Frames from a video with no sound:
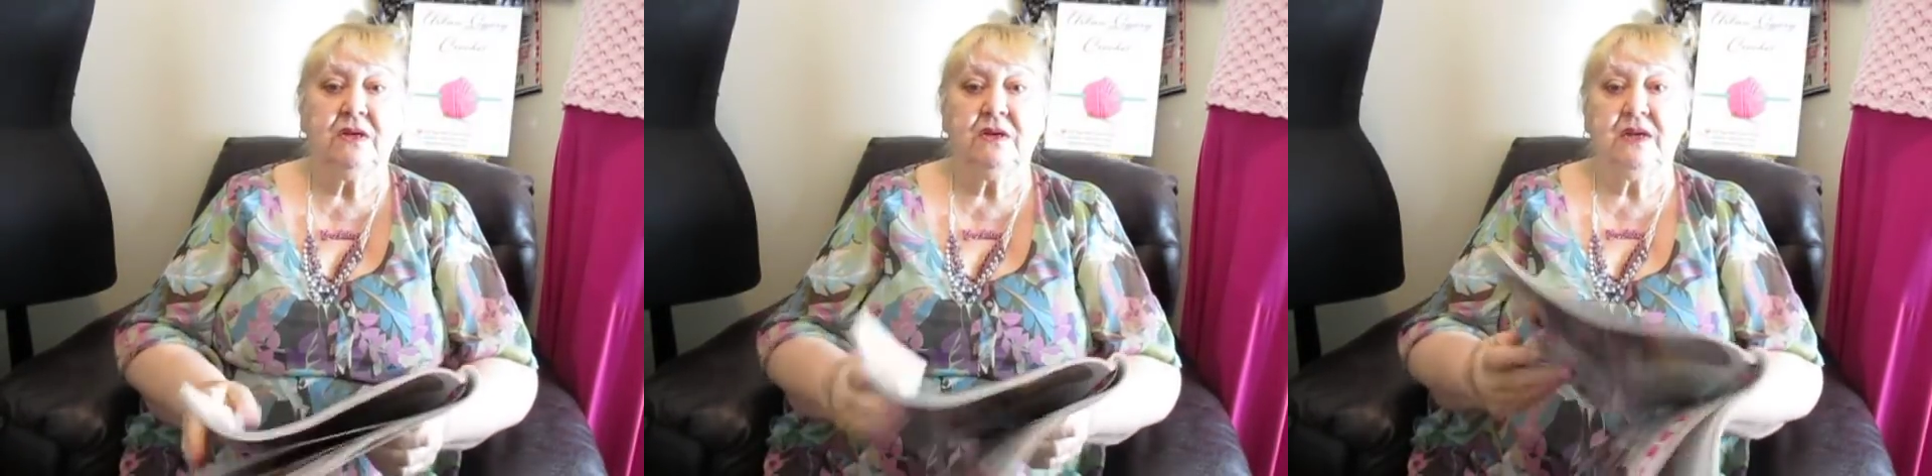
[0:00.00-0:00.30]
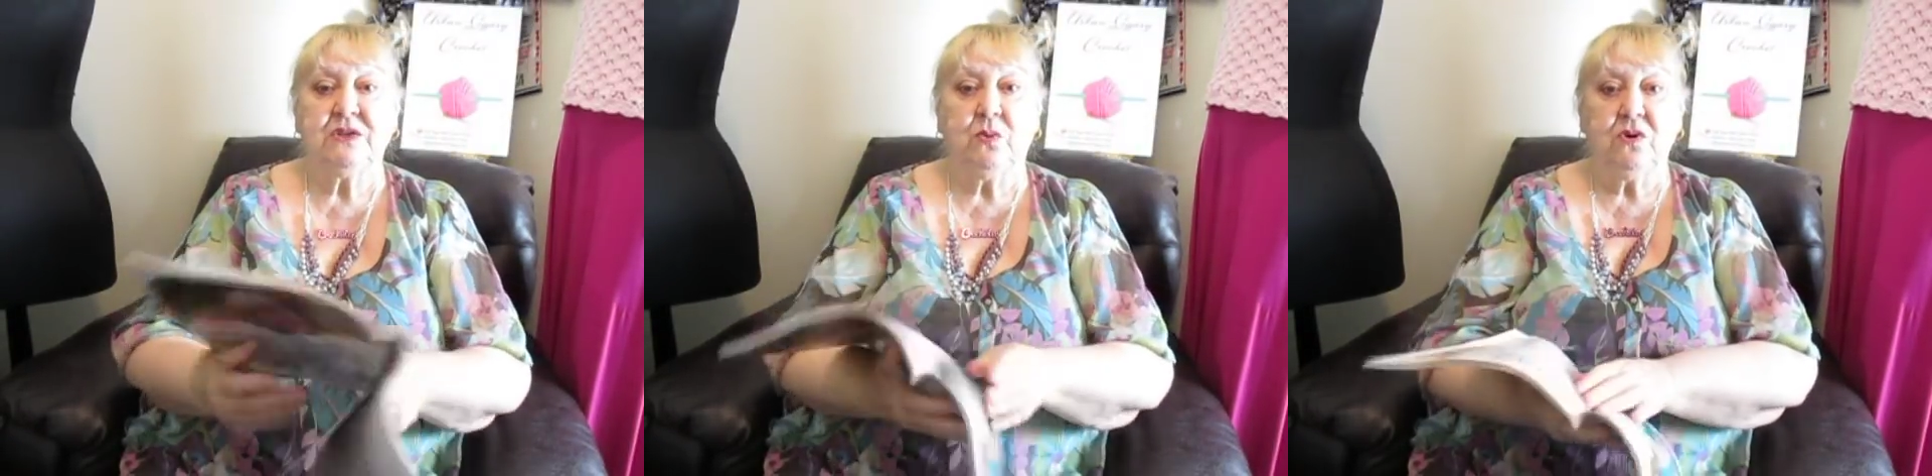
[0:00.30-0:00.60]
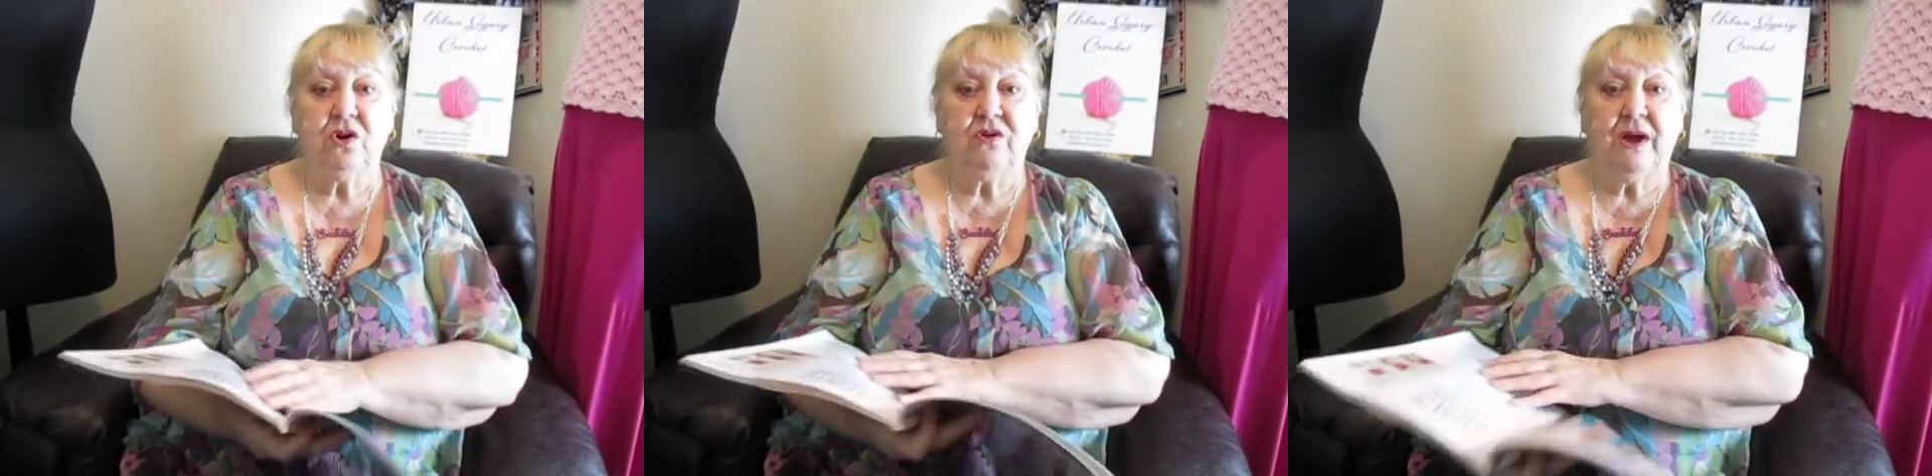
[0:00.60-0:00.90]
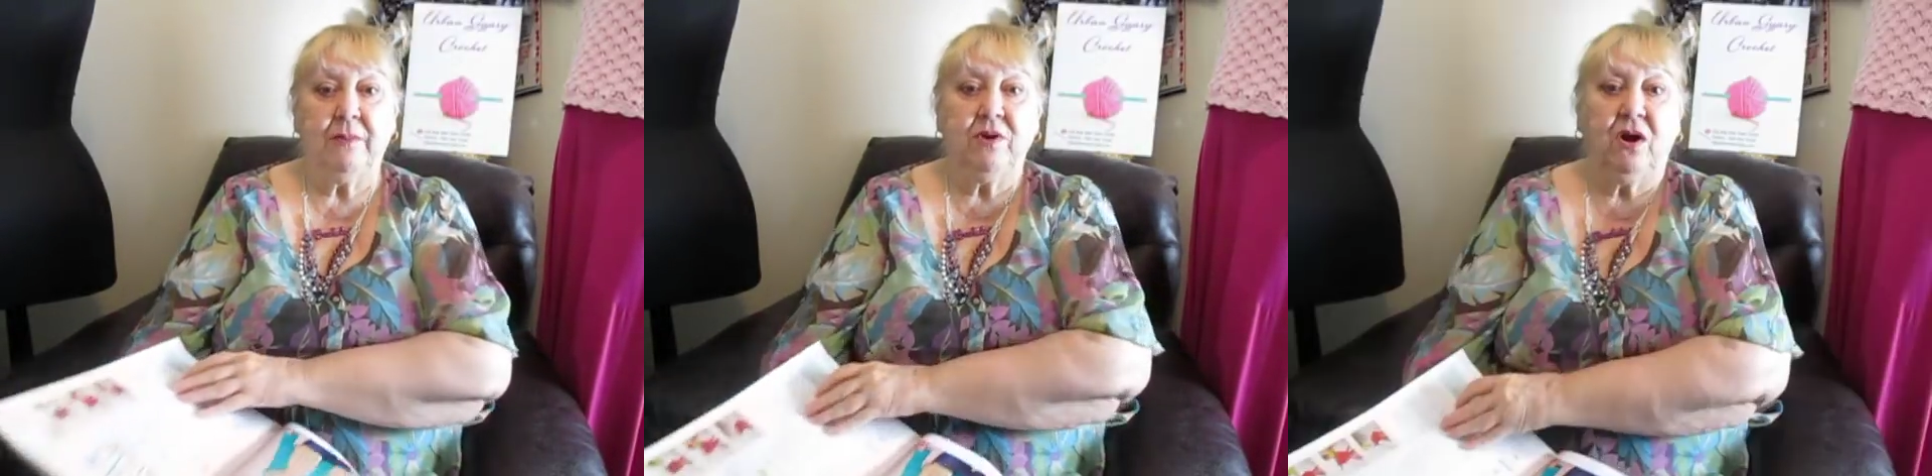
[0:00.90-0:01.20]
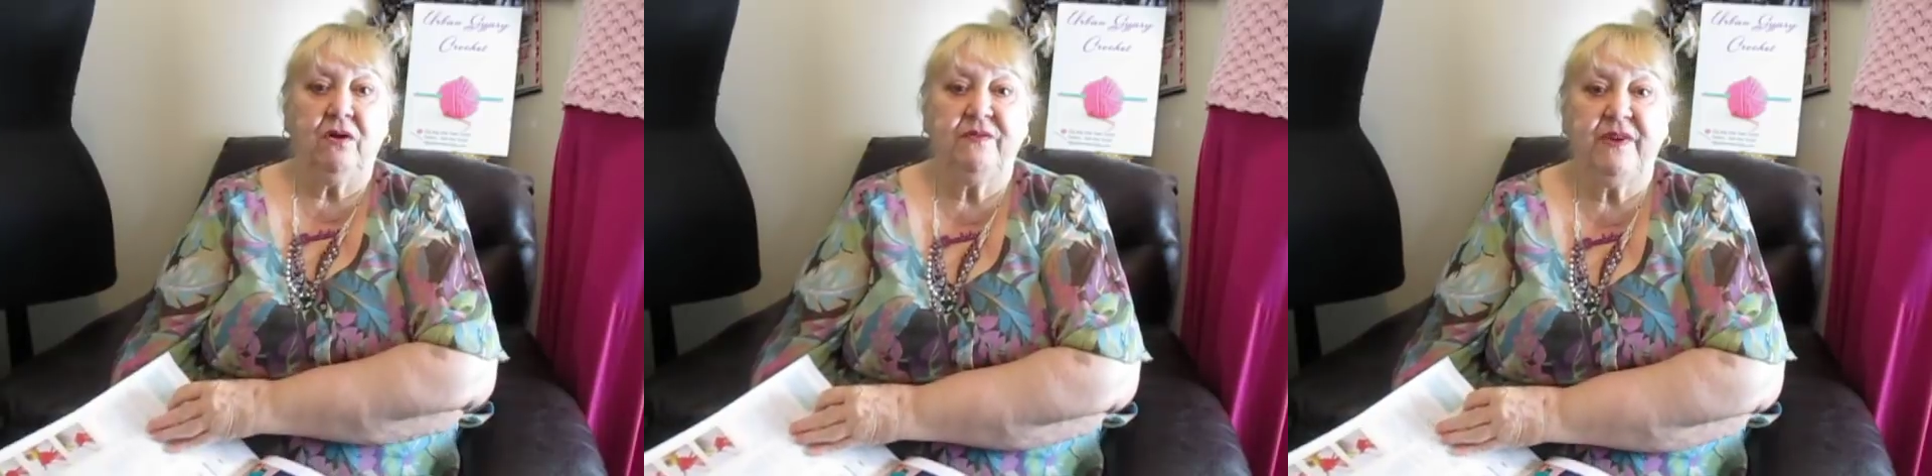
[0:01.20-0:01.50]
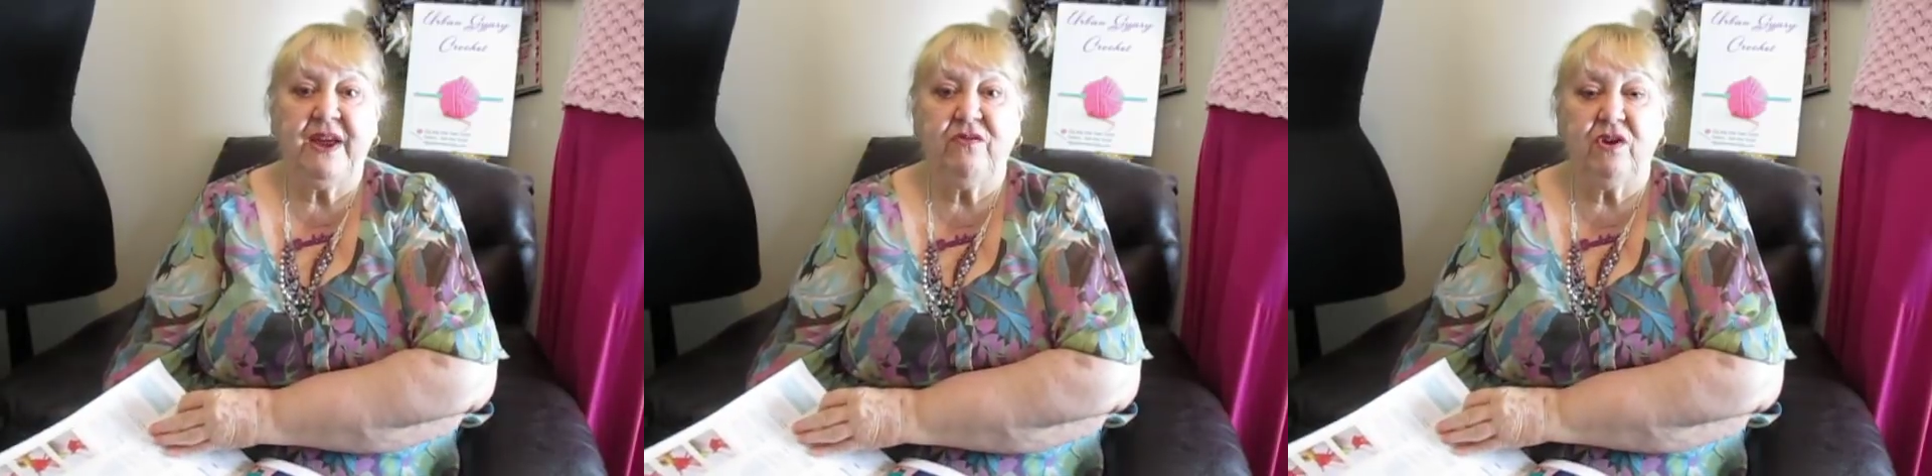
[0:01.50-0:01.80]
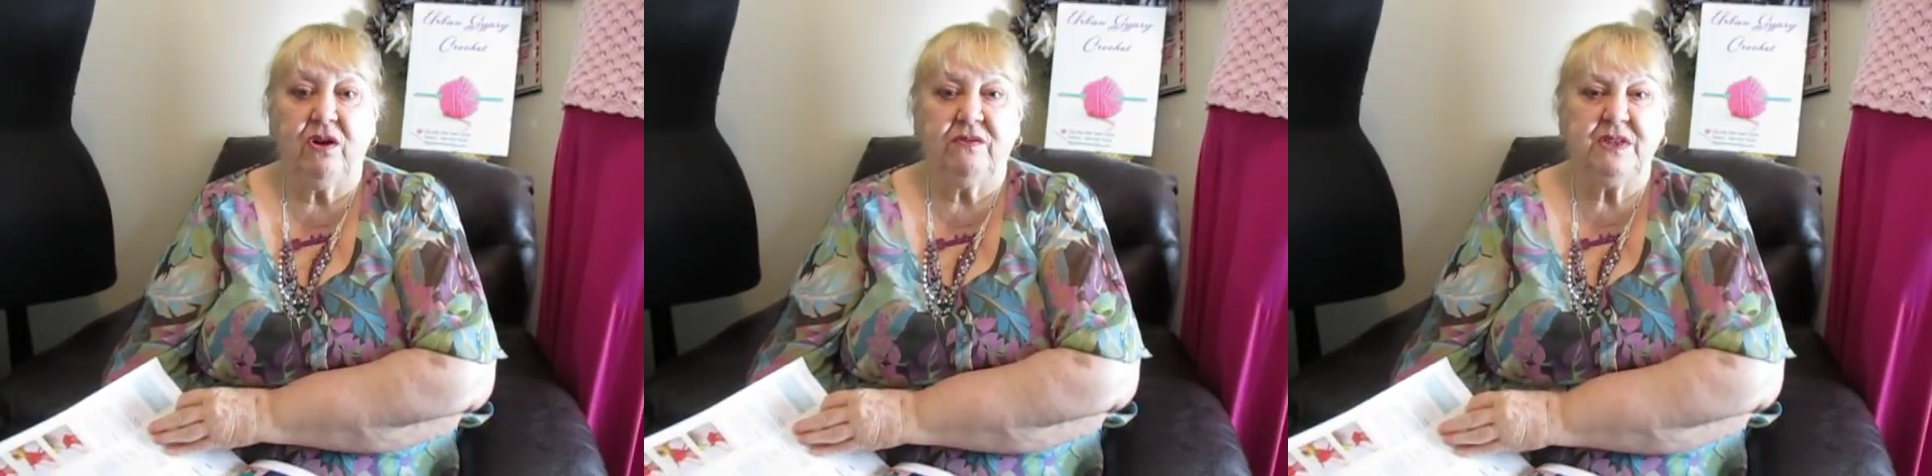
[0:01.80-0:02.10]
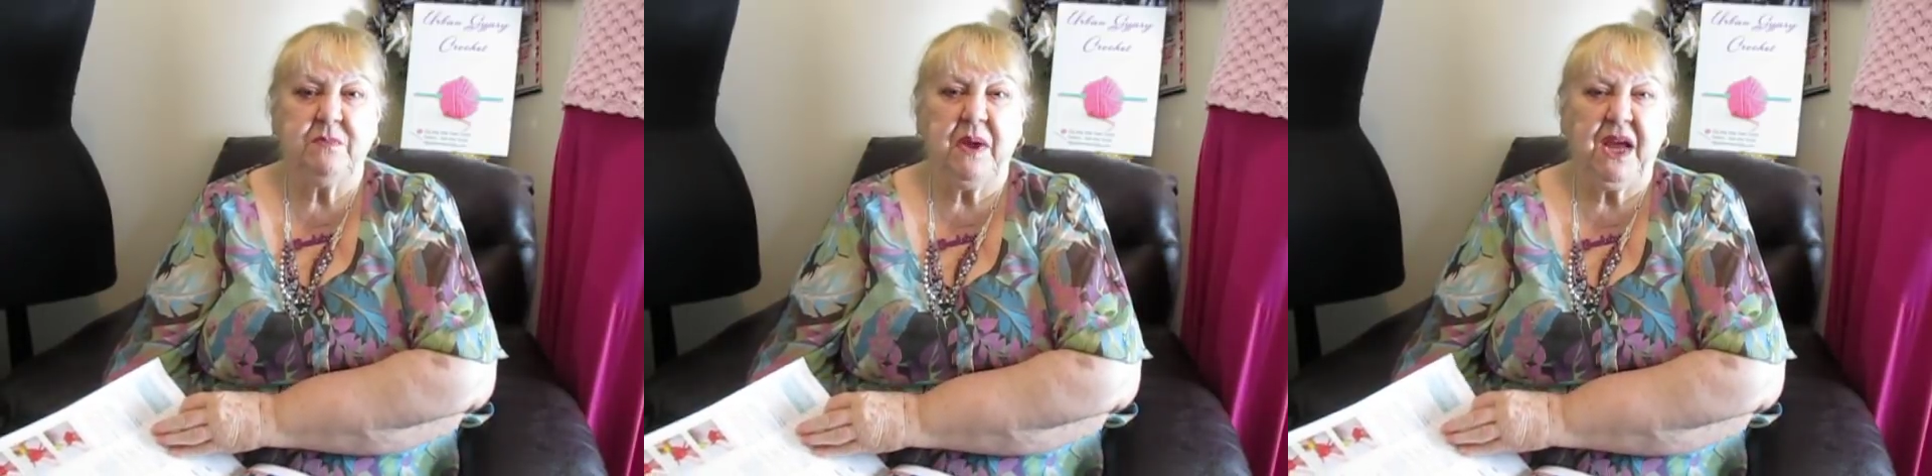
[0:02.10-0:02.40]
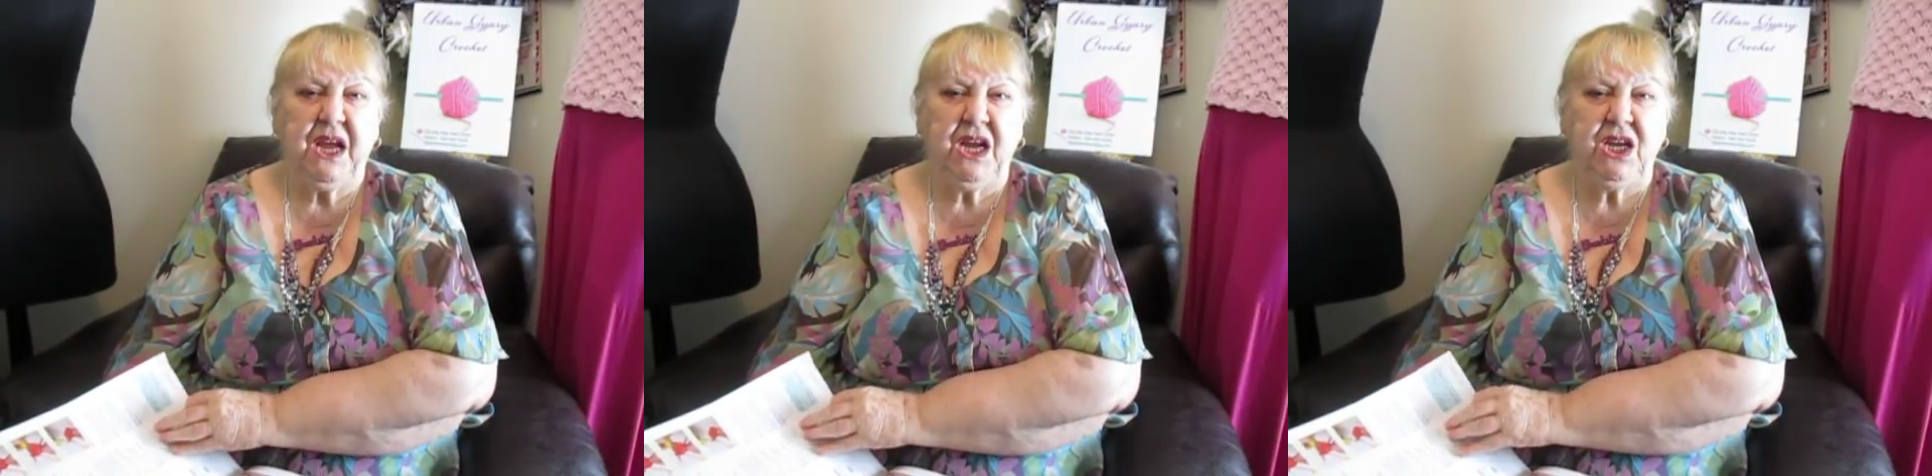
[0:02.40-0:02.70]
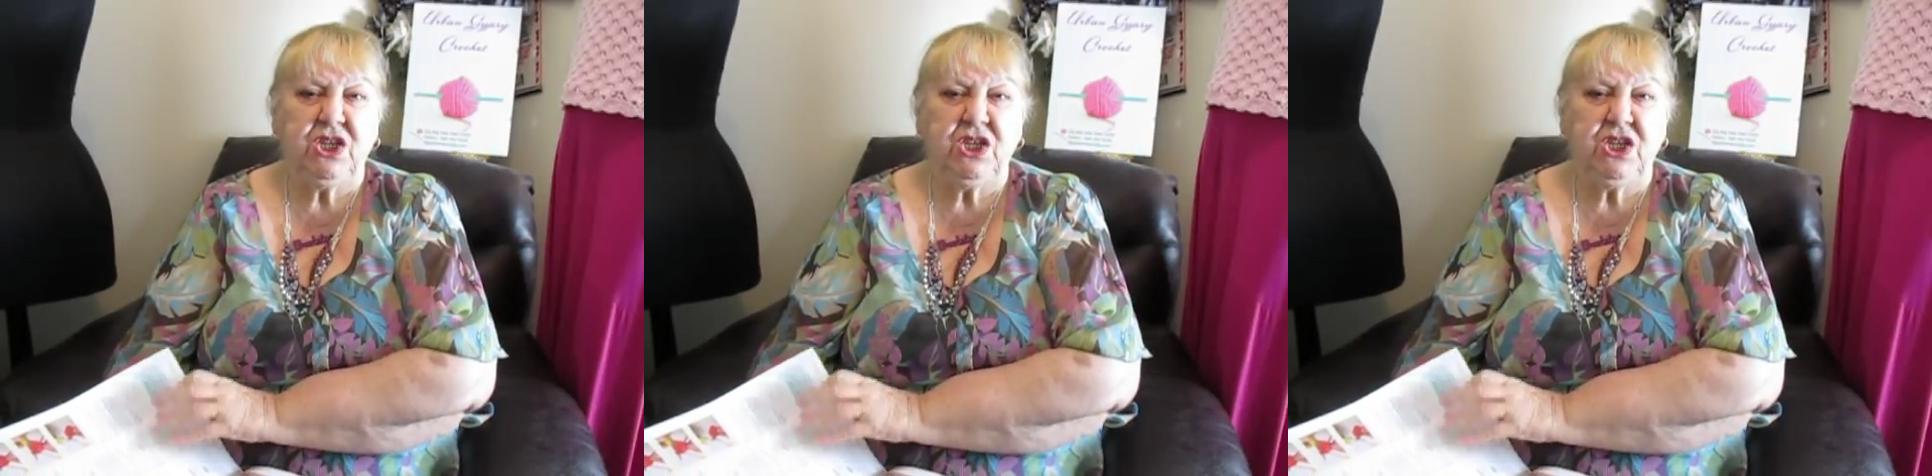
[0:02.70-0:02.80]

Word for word: That's one colour I am not a favourite of is beige.